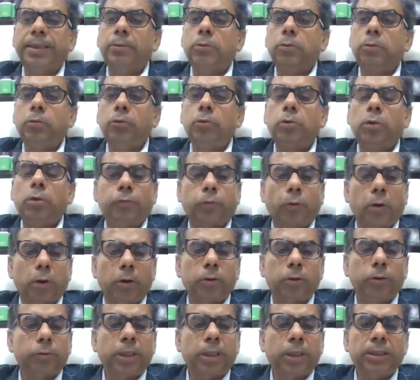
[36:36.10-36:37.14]
I couldn't
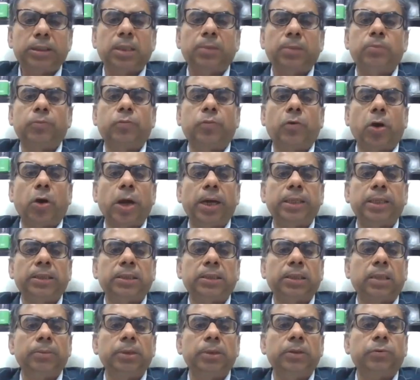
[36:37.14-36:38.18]
follow you. There is some
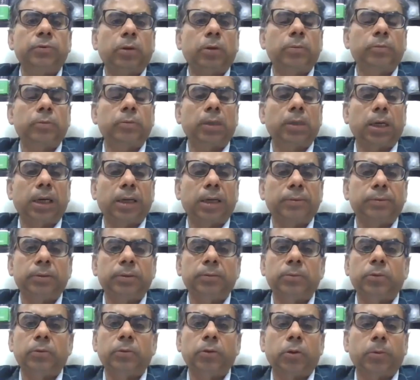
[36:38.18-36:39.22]
voice coming from,
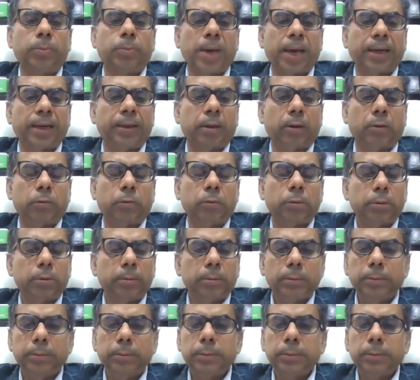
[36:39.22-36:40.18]
your background.